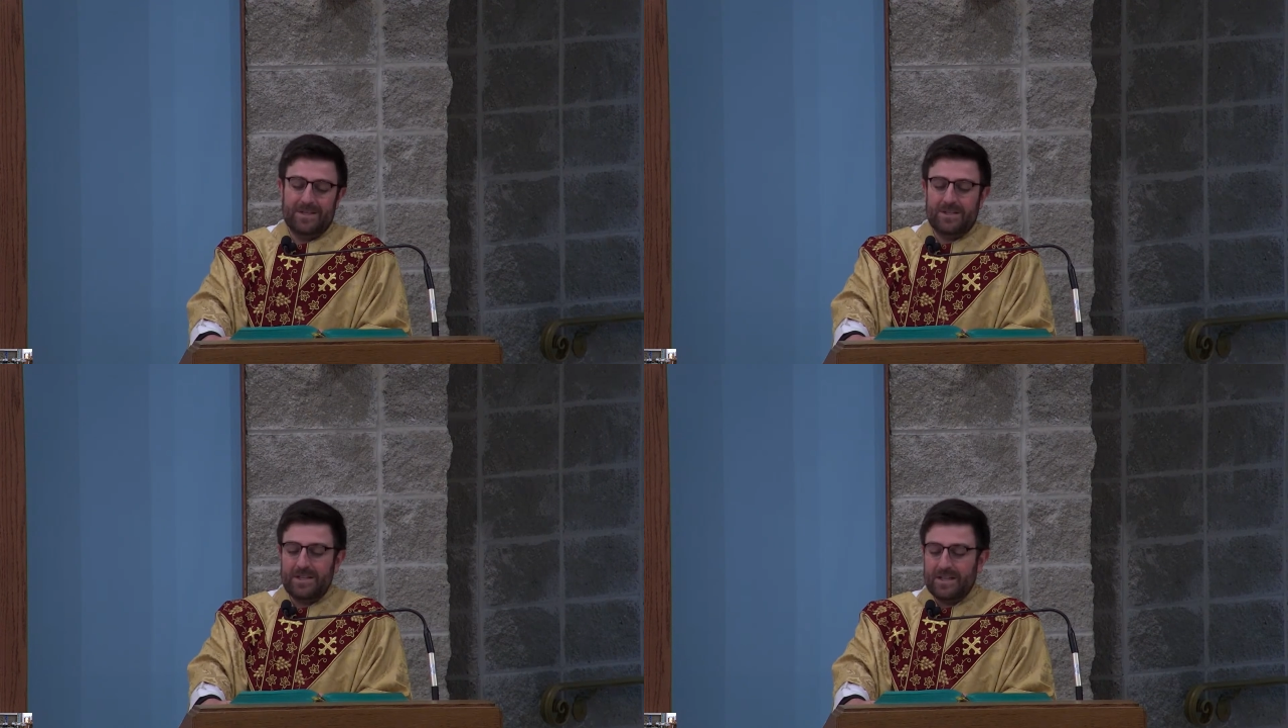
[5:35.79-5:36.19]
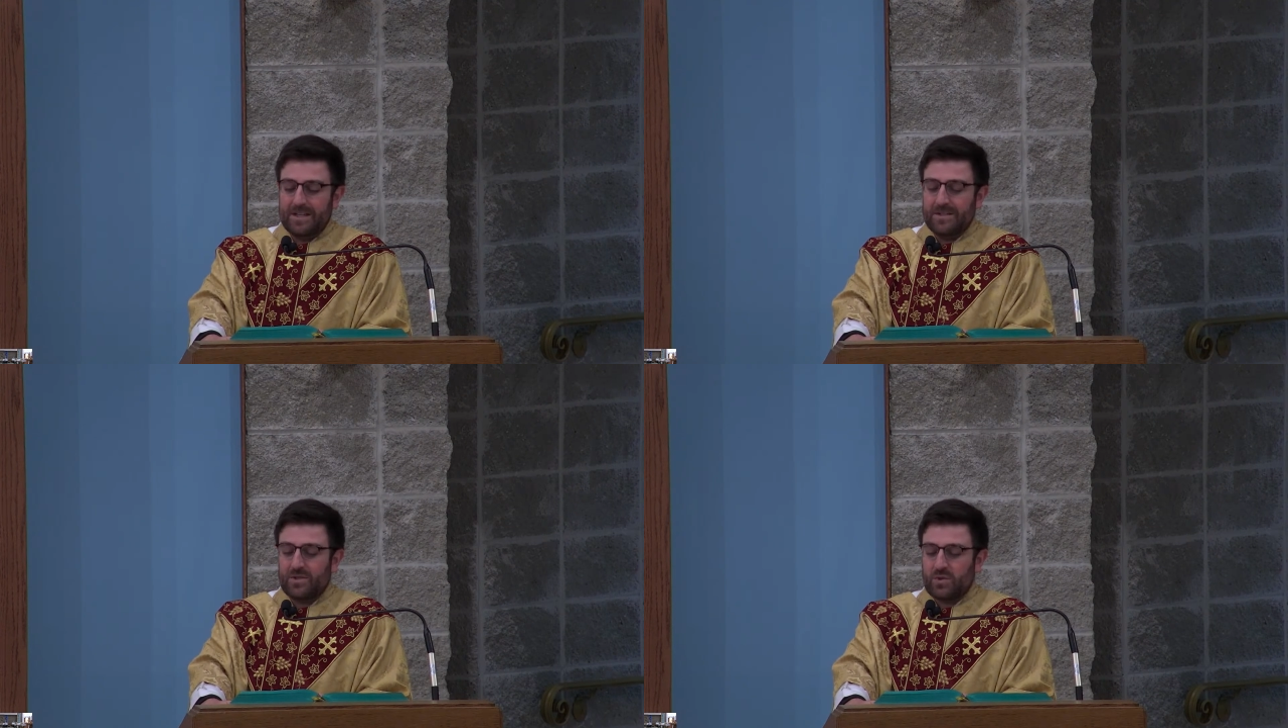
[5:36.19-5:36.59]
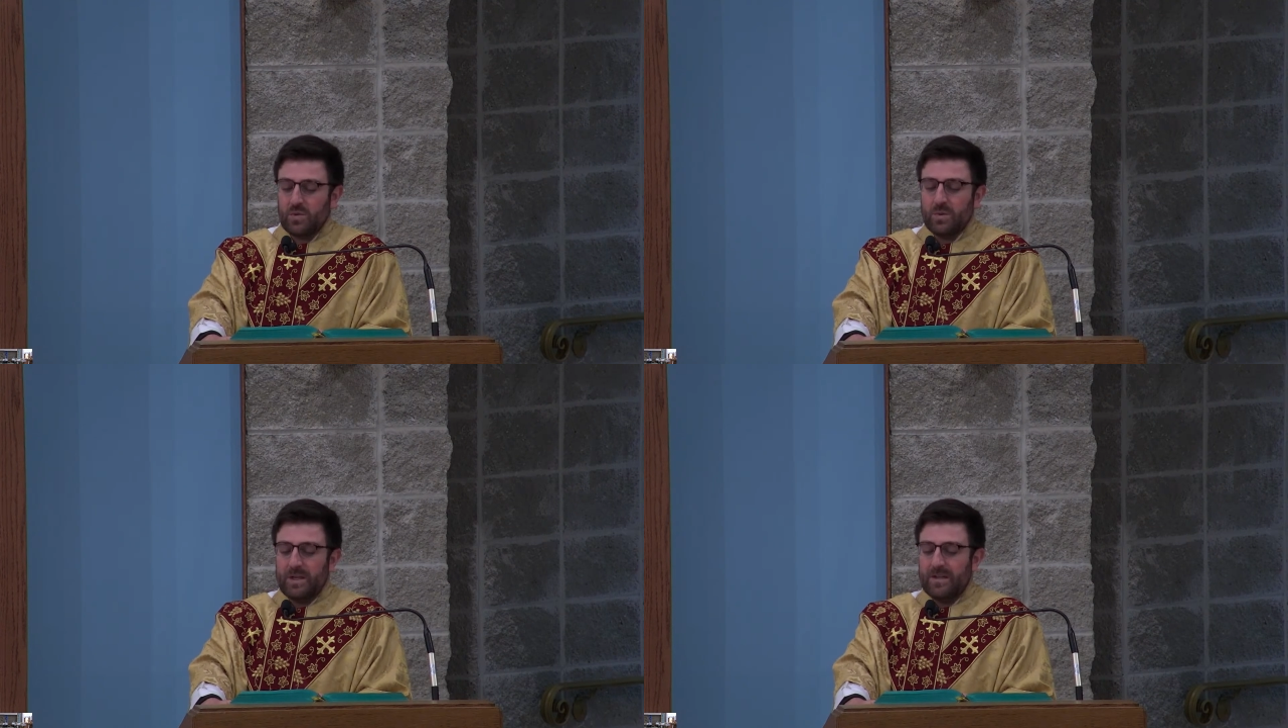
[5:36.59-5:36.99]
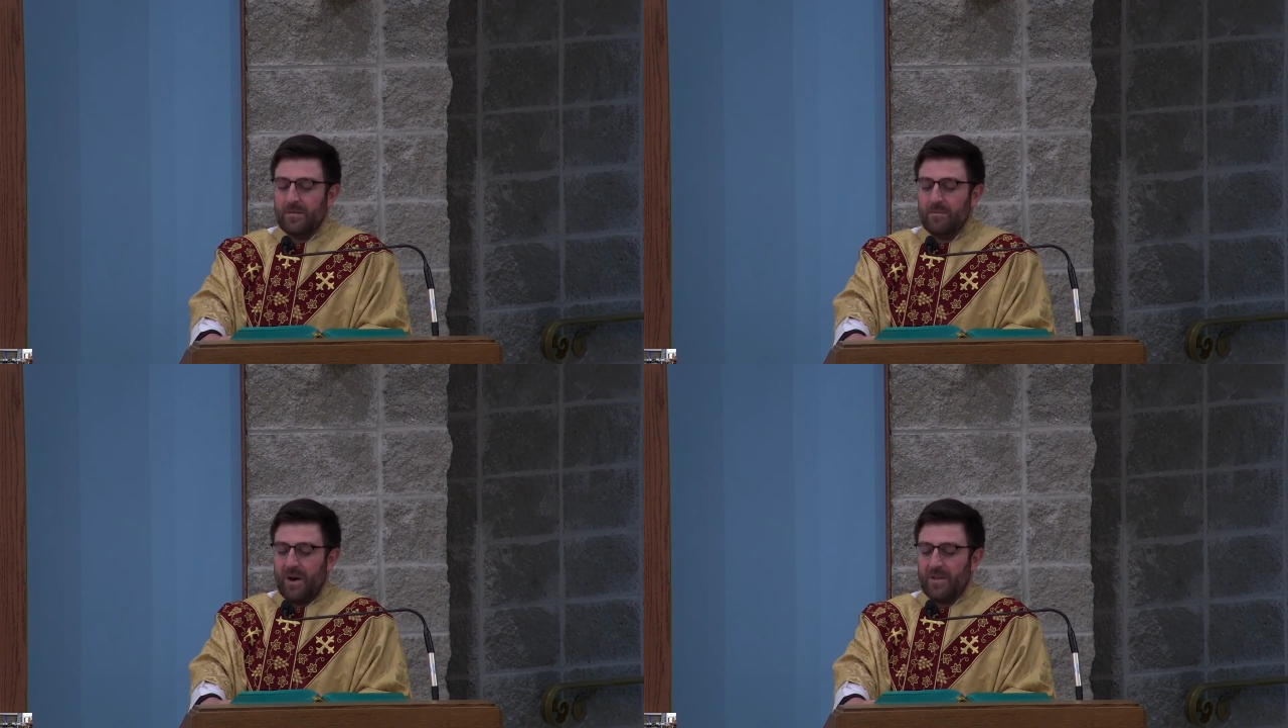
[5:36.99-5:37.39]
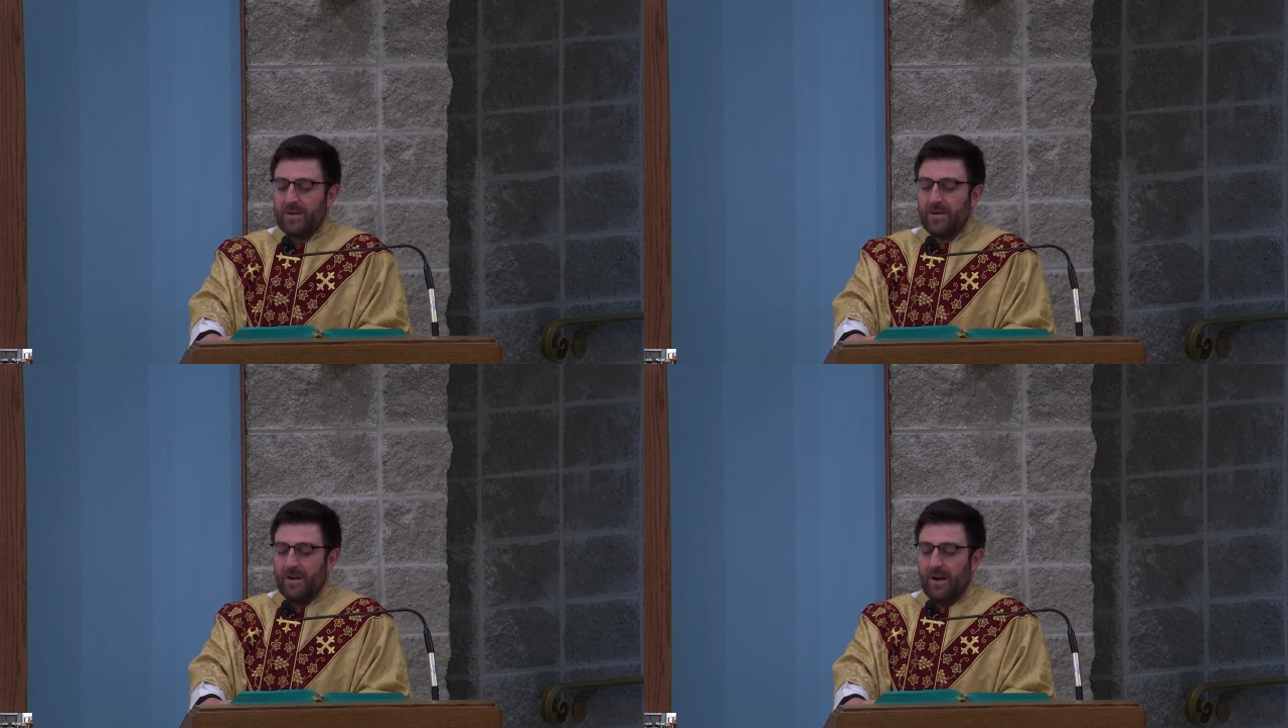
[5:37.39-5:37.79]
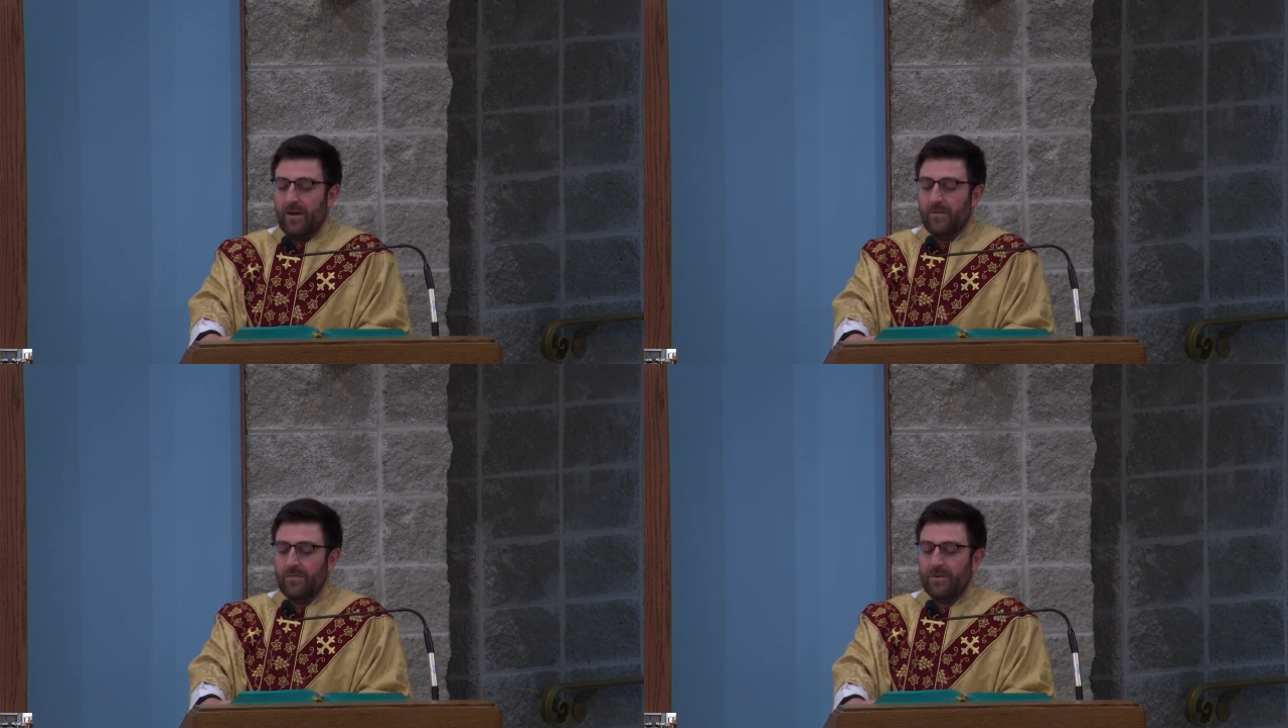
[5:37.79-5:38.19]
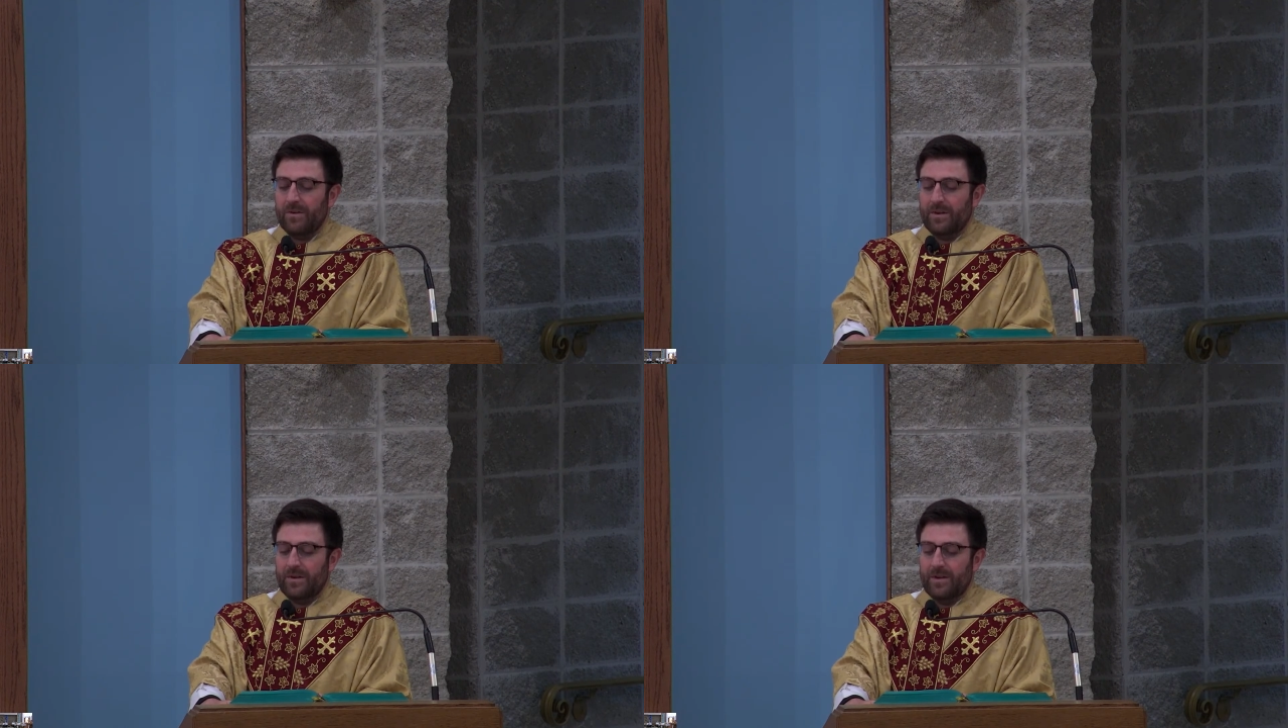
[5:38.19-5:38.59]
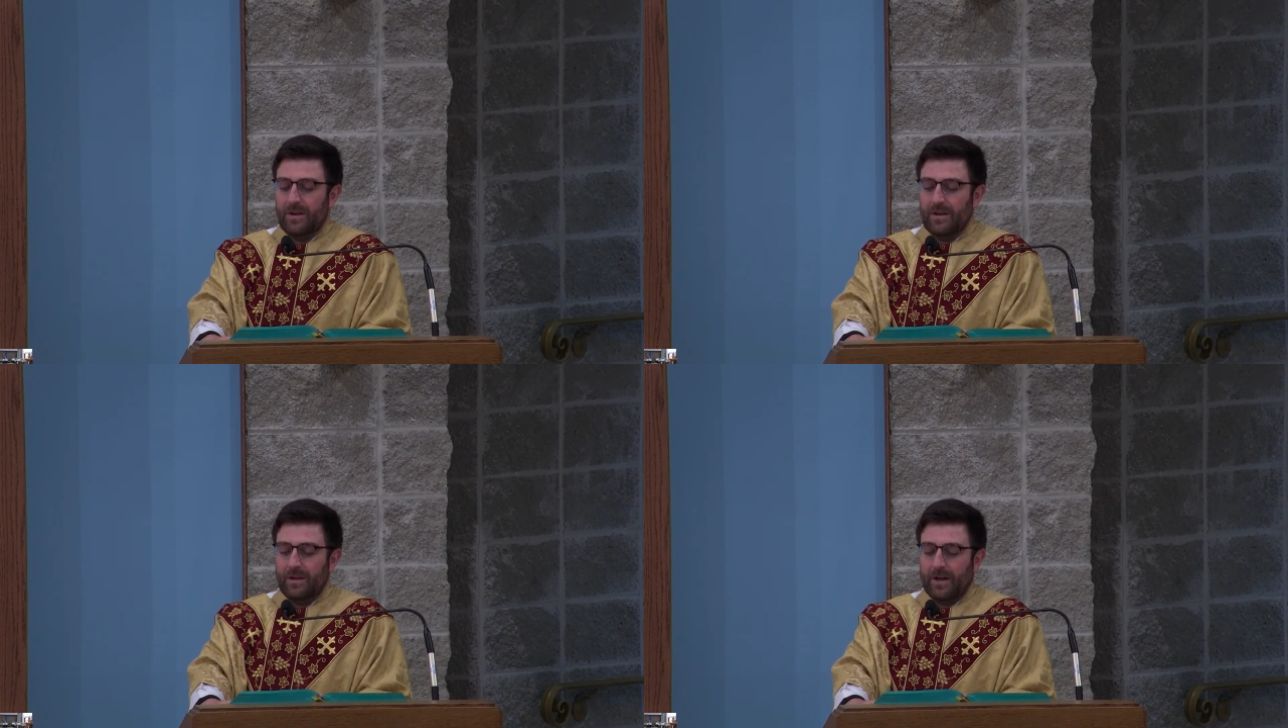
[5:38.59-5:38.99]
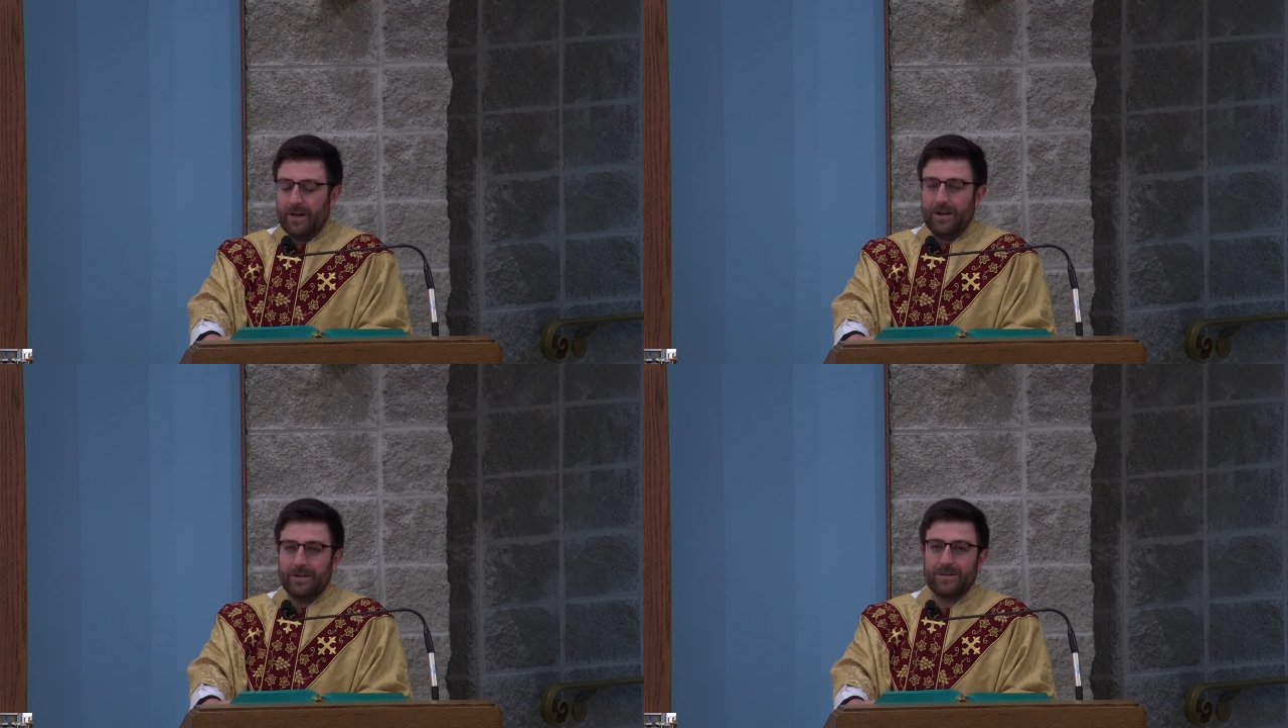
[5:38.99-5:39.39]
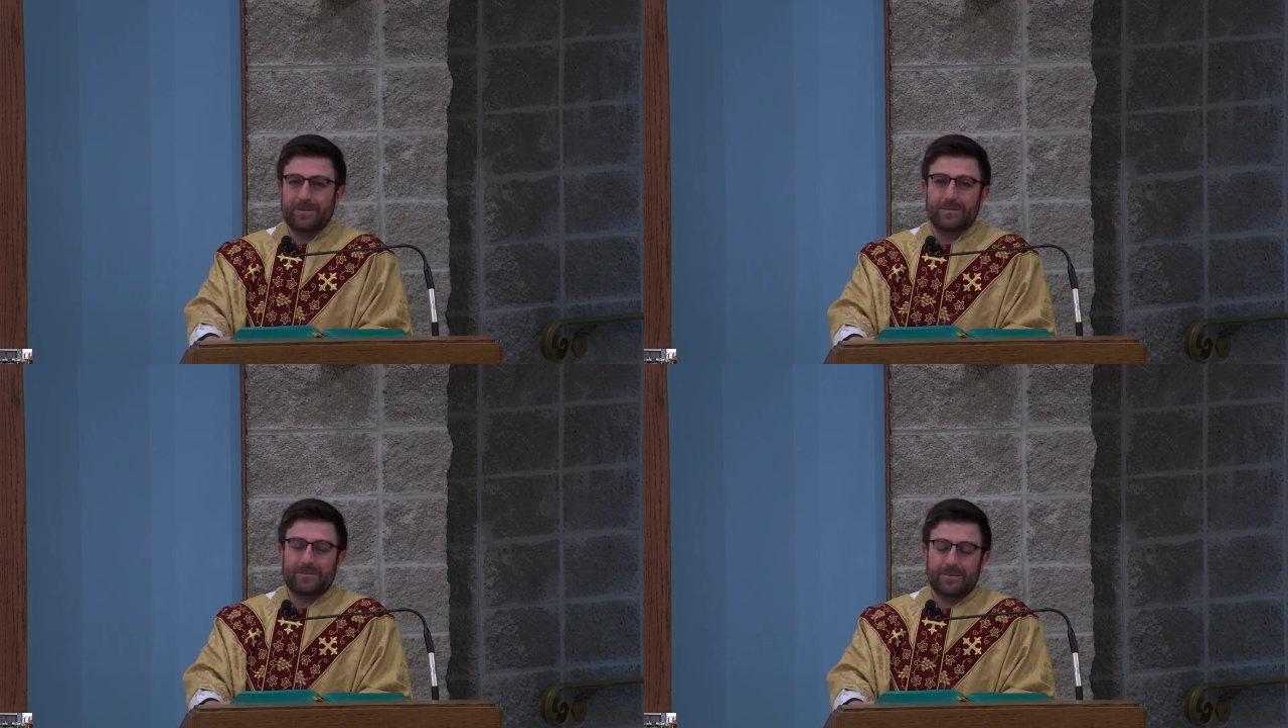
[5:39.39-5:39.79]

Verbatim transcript: She is truly the mother of God.